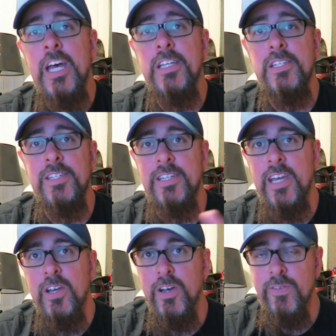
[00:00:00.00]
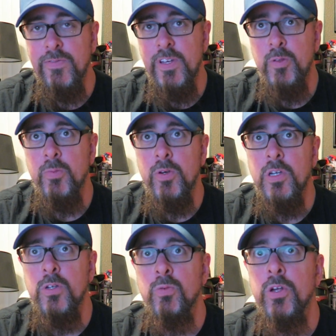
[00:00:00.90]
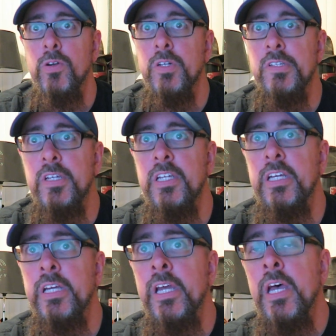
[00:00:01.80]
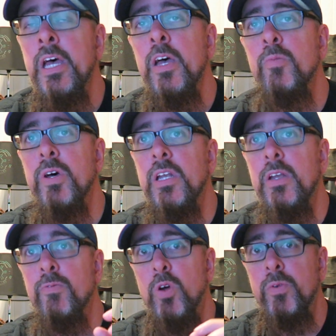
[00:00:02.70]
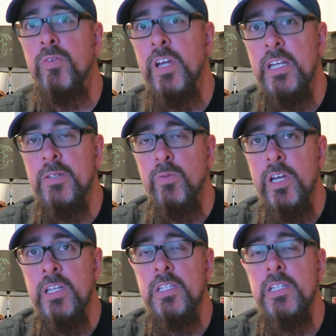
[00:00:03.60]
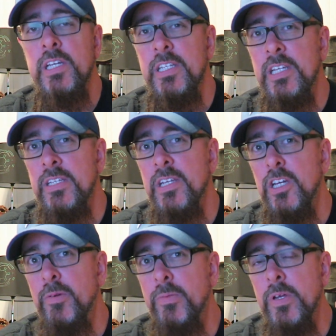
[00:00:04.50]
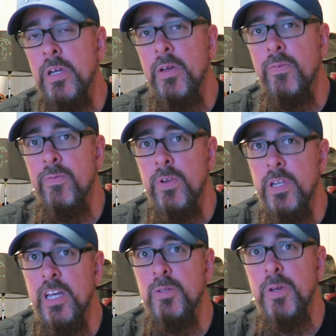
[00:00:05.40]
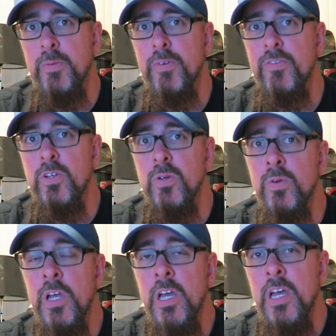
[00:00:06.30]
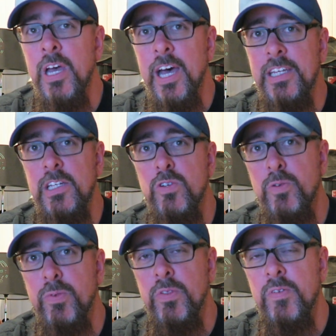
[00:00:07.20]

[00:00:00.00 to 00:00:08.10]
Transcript: stay off of Facebook and Twitter on Sunday. But Roman Reigns wins. It sets it up for the next pay-per-view. I see a triple